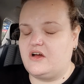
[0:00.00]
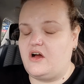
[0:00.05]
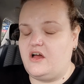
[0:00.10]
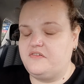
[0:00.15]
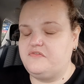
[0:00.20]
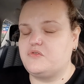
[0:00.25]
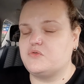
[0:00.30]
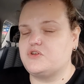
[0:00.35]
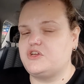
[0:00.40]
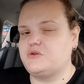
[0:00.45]
I
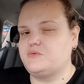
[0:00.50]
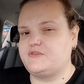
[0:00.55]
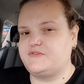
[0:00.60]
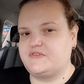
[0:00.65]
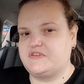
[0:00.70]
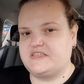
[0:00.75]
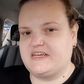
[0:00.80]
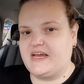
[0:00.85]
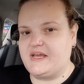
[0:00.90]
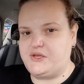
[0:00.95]
thought you was
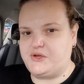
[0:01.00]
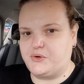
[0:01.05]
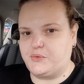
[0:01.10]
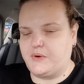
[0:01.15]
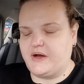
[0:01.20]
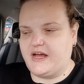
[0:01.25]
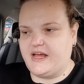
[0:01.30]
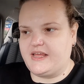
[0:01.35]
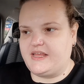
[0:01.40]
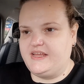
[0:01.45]
for
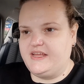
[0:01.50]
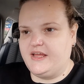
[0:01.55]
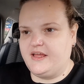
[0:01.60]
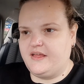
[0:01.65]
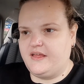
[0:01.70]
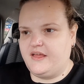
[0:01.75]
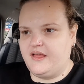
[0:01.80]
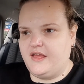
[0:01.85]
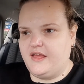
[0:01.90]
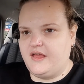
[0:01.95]
takeaway.
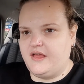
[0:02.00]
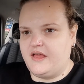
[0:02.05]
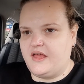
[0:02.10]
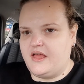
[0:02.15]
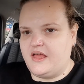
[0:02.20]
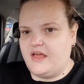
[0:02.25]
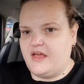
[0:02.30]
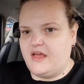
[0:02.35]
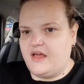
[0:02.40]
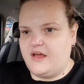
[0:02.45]

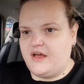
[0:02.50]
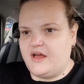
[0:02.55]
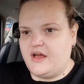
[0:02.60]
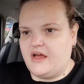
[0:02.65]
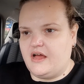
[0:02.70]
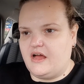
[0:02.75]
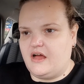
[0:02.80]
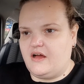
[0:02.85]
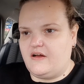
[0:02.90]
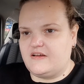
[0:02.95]

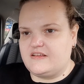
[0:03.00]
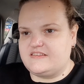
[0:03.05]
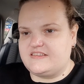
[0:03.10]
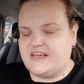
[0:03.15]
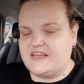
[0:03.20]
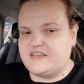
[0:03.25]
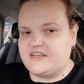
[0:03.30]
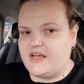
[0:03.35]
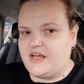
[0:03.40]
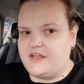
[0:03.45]
I
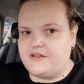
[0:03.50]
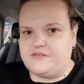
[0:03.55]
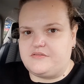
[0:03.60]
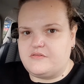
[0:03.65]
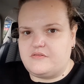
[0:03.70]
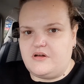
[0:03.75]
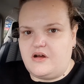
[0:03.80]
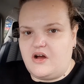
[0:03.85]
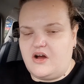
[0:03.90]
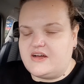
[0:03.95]
said,
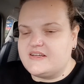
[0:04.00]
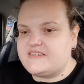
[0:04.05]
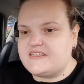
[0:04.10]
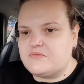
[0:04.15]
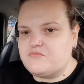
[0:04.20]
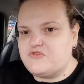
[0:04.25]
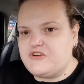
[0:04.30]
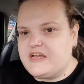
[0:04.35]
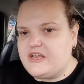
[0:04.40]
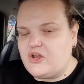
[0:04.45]
and I
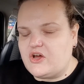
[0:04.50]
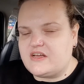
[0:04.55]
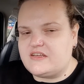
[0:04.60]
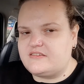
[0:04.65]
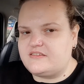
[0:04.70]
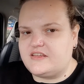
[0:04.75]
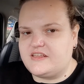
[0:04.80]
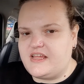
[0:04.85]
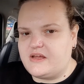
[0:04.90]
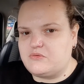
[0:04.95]
didn't
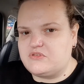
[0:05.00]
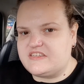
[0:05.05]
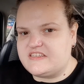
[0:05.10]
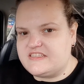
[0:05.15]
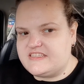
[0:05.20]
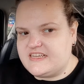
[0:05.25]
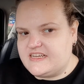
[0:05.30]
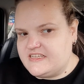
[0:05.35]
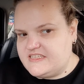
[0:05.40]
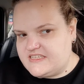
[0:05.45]
realise that there was a
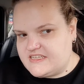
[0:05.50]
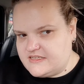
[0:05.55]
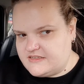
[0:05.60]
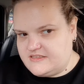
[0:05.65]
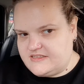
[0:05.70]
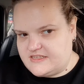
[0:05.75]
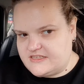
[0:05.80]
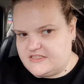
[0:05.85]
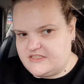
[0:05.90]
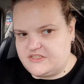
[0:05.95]
seating
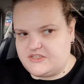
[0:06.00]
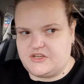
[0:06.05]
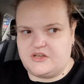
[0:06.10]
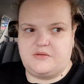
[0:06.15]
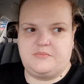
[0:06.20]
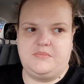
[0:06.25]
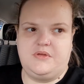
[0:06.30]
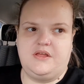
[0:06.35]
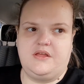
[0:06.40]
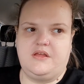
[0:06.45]

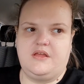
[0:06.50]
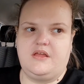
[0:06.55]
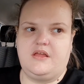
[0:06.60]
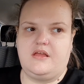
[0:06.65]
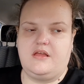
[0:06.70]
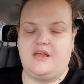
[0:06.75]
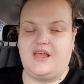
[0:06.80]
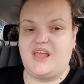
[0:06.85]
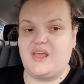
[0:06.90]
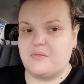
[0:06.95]
system
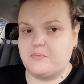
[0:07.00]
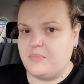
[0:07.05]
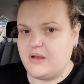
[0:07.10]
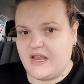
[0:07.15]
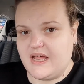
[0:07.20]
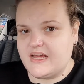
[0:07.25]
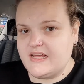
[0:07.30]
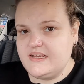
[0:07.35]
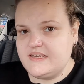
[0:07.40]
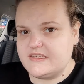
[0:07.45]
in
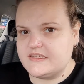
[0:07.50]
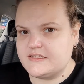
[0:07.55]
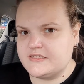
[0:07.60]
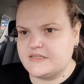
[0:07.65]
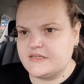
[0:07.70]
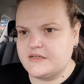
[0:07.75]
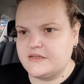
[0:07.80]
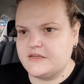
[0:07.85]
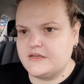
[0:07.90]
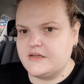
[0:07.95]

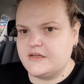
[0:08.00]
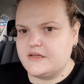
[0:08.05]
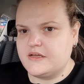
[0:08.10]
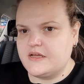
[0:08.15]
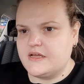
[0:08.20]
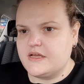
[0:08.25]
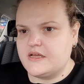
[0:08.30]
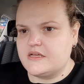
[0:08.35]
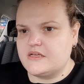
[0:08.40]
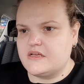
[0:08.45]
place.
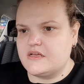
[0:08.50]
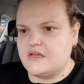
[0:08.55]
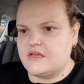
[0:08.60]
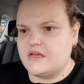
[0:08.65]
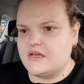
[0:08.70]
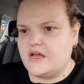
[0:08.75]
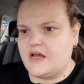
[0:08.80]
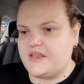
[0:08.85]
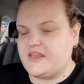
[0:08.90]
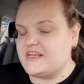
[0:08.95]

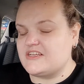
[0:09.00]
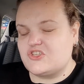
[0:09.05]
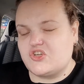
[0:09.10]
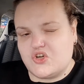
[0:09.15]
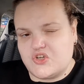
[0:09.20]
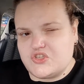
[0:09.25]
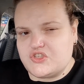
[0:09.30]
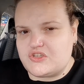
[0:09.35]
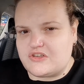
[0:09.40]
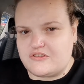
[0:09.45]
And that's
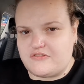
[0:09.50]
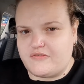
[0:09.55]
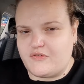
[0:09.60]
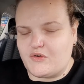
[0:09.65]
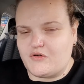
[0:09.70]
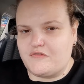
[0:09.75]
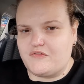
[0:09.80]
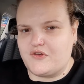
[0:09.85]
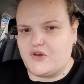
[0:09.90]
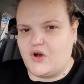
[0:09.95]
Costa's
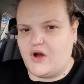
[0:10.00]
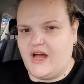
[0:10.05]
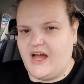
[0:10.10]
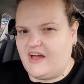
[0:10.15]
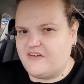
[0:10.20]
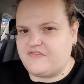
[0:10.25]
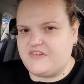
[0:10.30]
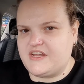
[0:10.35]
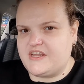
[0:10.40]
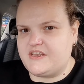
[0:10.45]
fault for not
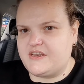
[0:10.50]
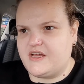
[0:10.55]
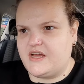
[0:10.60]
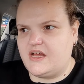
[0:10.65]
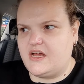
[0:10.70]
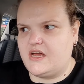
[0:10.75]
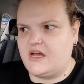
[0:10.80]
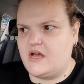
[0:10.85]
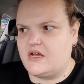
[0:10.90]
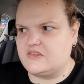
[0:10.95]
having
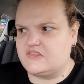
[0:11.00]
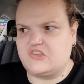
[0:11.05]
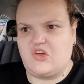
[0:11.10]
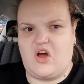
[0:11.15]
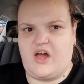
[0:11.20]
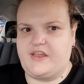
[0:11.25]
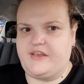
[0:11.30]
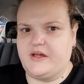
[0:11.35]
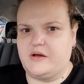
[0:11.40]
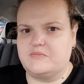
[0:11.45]
a
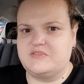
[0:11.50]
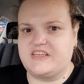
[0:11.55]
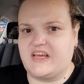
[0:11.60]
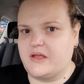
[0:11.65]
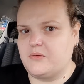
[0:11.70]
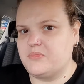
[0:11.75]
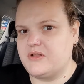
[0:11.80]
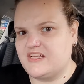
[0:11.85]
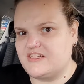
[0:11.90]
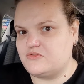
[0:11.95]
sign up
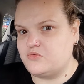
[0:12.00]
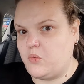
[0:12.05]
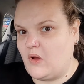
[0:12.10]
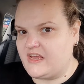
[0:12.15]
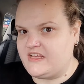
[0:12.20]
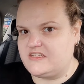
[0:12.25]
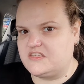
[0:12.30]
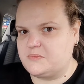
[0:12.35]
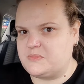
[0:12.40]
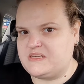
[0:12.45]
saying, please
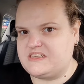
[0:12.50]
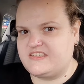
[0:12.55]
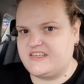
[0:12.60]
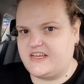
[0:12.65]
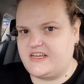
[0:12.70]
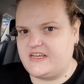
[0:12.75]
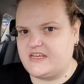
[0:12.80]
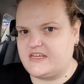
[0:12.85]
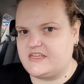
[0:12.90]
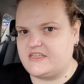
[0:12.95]
wait to be
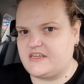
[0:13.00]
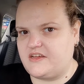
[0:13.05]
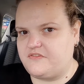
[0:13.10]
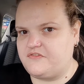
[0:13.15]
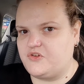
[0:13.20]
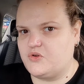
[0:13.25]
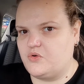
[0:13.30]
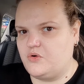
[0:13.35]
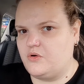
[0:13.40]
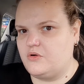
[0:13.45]
seated
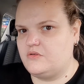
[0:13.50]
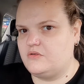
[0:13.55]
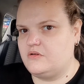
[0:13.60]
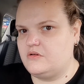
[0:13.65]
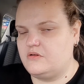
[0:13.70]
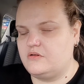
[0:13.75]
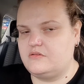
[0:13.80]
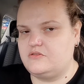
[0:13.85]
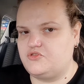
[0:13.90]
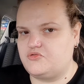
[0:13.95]
if you're
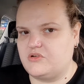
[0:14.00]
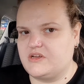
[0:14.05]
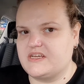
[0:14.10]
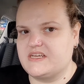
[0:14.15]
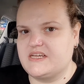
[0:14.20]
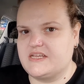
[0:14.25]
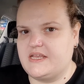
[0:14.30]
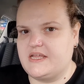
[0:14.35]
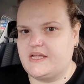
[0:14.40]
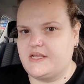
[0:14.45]

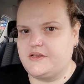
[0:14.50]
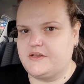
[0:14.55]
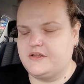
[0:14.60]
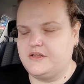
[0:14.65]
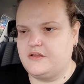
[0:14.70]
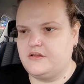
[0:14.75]
drinking in.